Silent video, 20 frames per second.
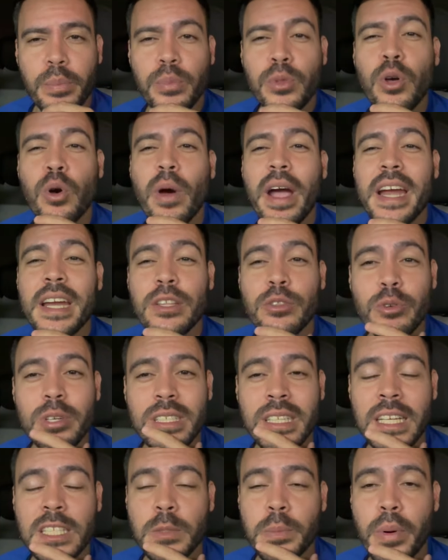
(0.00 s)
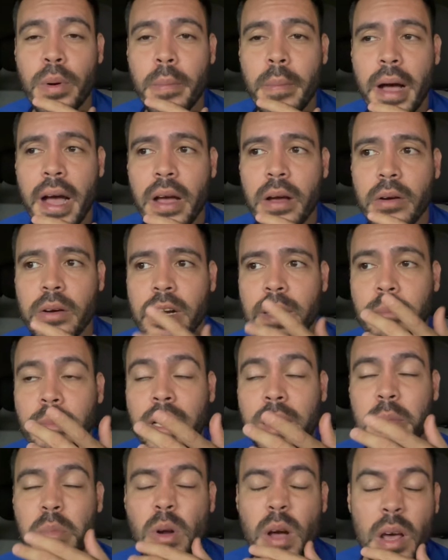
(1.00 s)
no 83 cents per mile and i'm
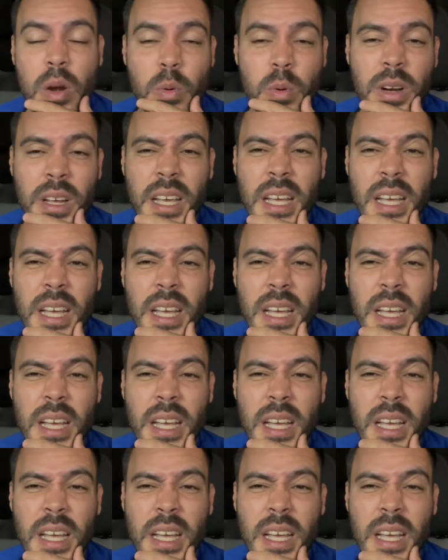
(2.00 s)
like bro i don't want to